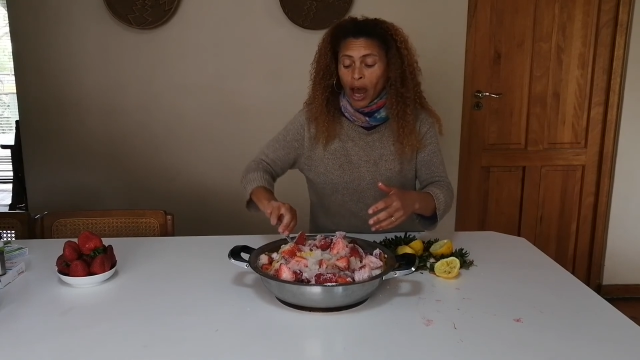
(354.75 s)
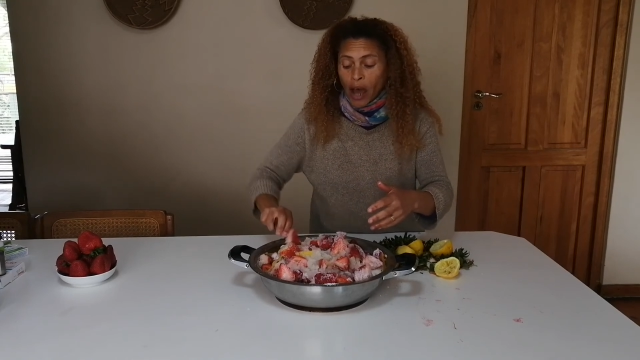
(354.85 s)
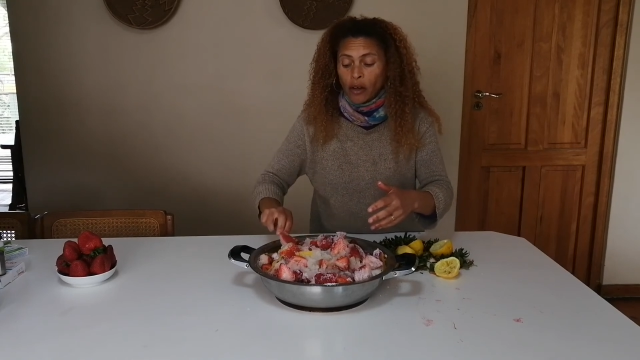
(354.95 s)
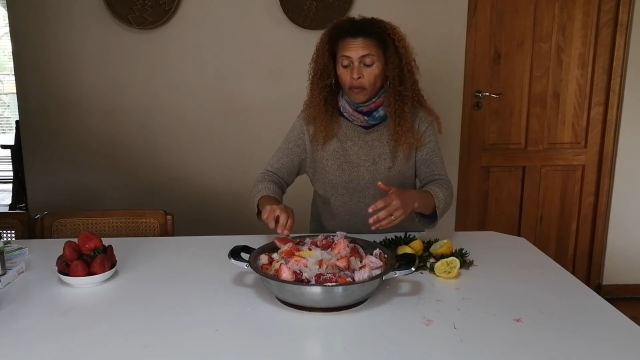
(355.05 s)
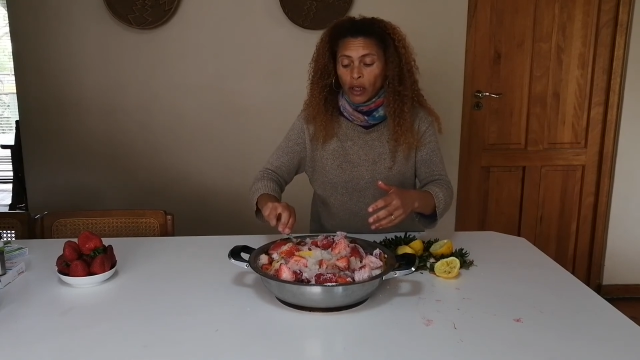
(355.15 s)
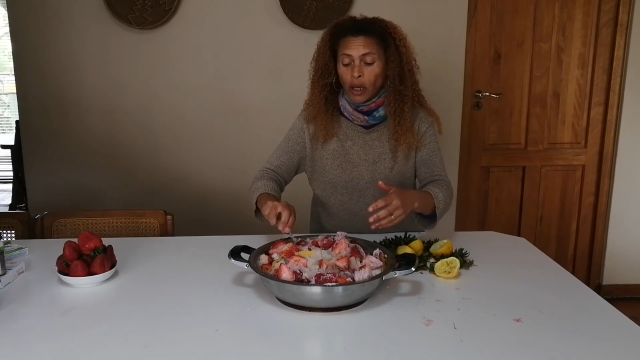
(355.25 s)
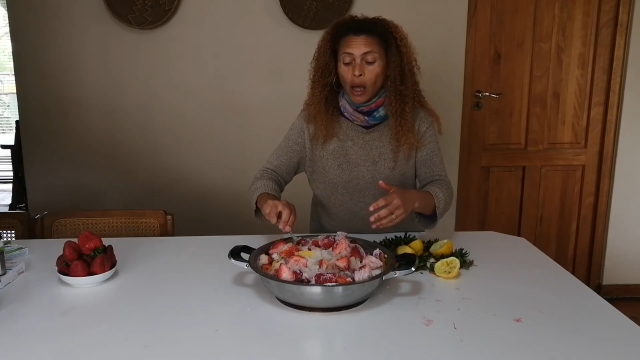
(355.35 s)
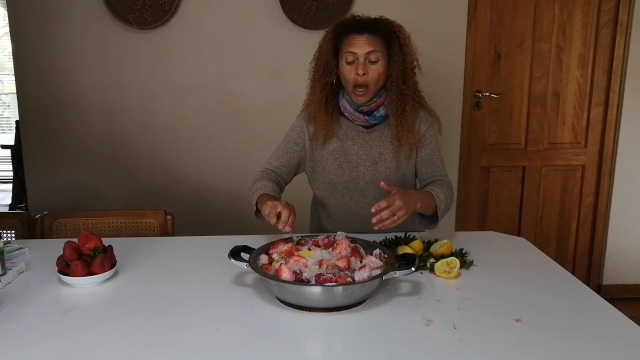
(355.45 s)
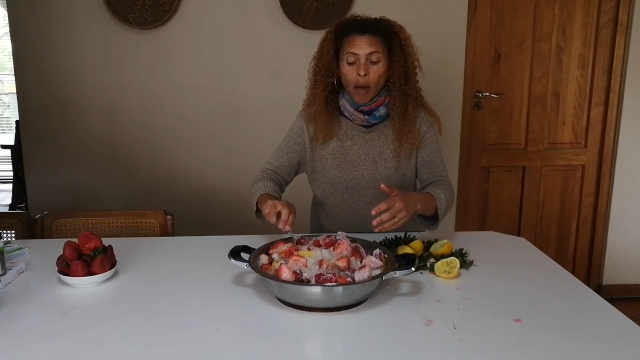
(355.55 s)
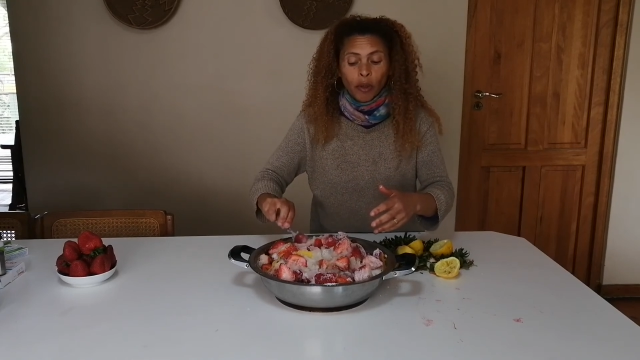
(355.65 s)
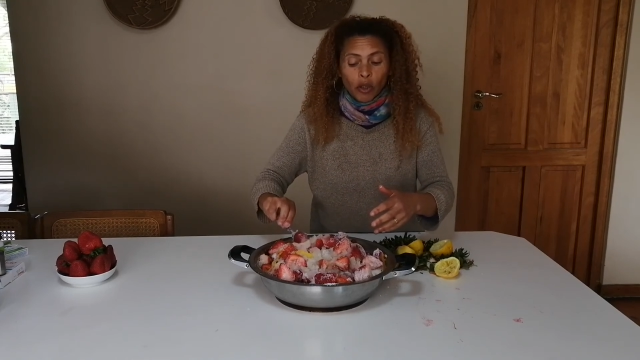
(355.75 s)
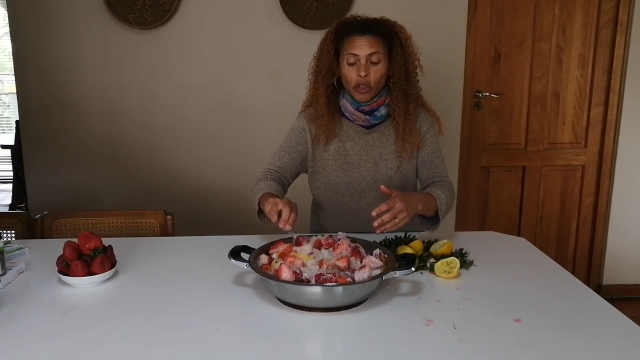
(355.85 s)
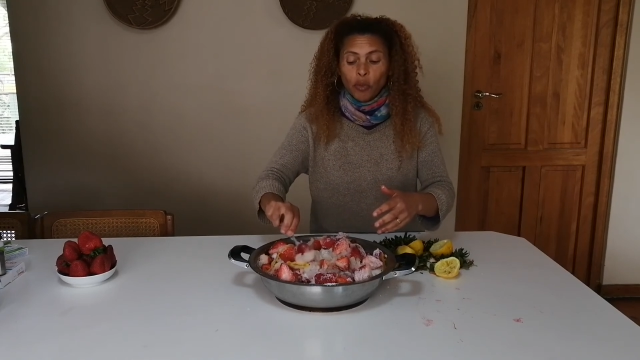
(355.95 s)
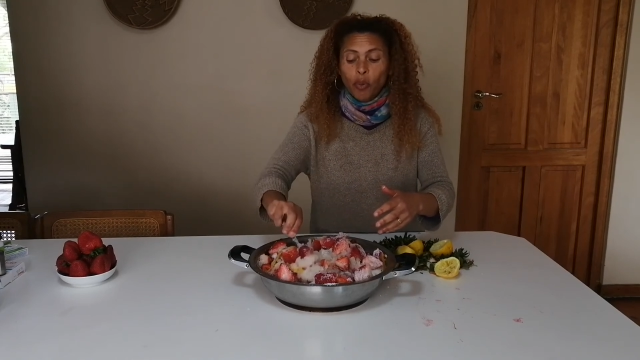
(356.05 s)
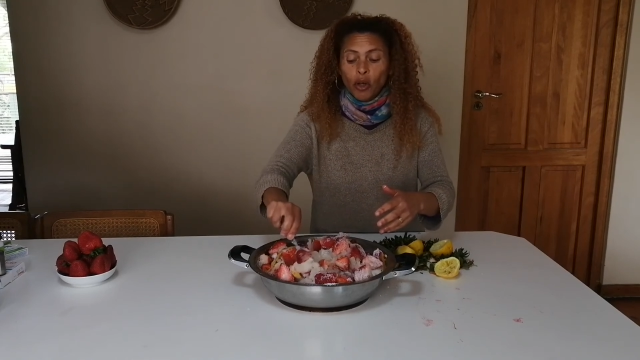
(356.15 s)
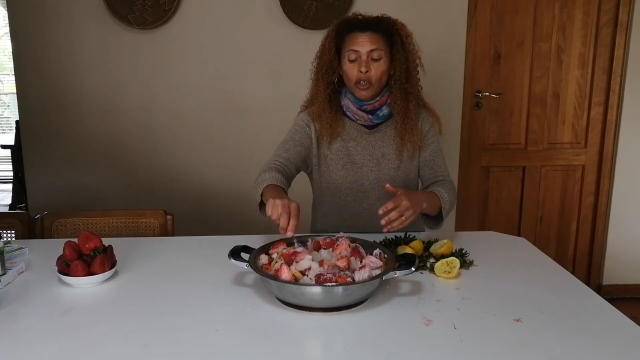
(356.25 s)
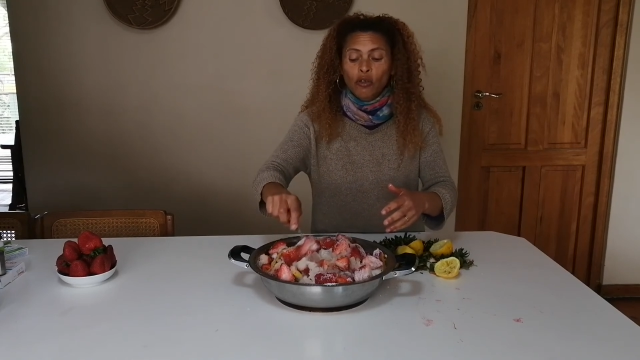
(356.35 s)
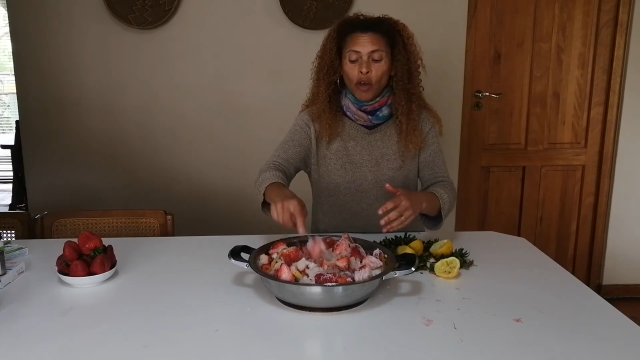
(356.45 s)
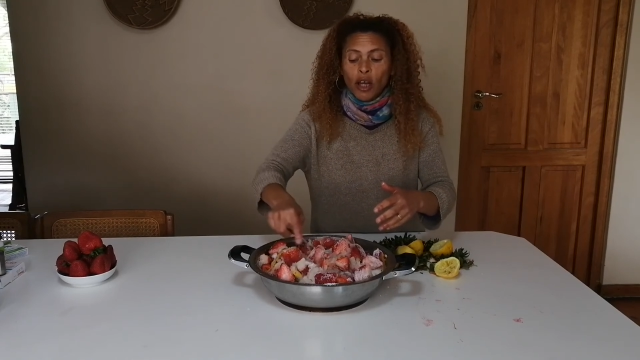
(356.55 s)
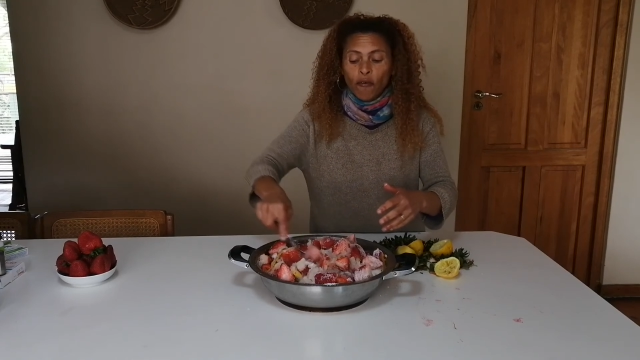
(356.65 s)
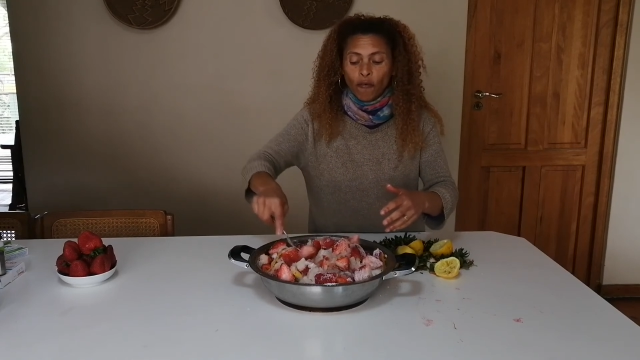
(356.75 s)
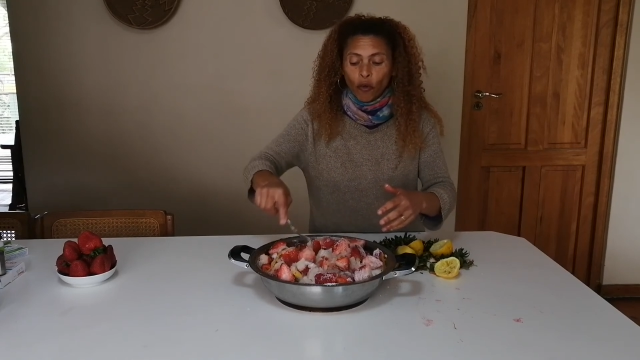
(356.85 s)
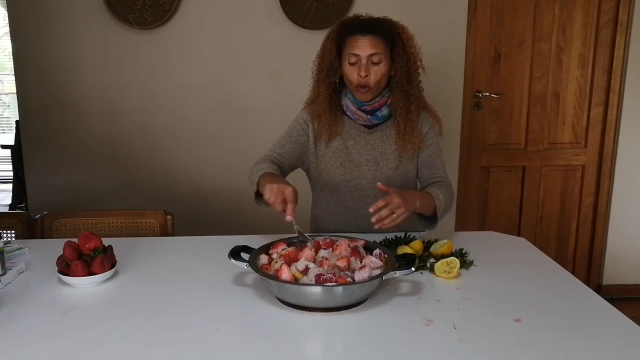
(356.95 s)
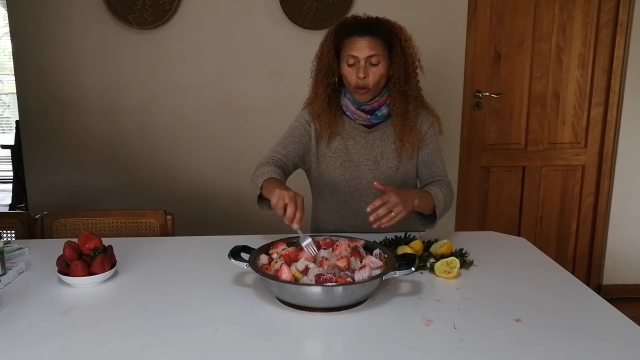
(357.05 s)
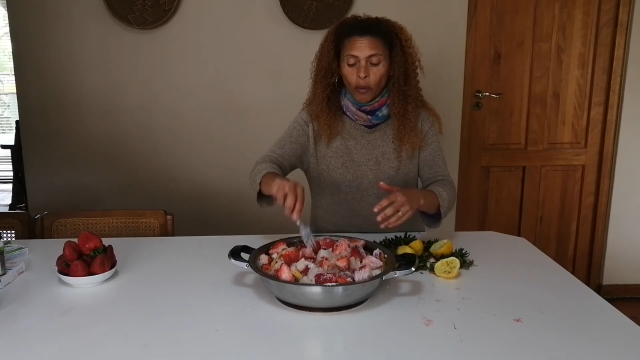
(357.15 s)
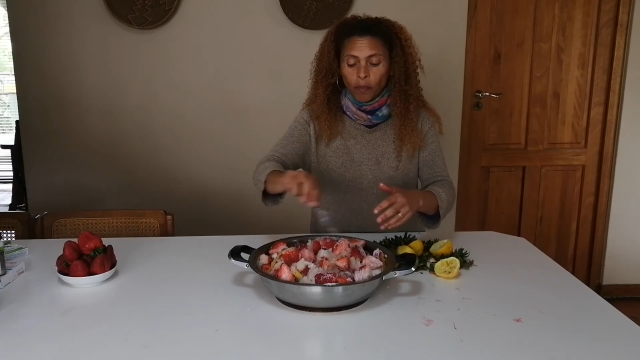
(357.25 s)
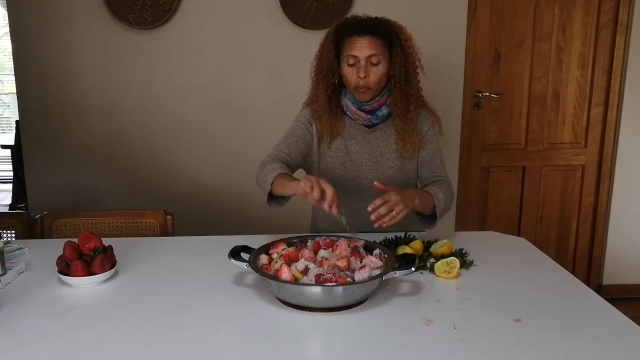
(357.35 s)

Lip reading: out of here because this pot is really full.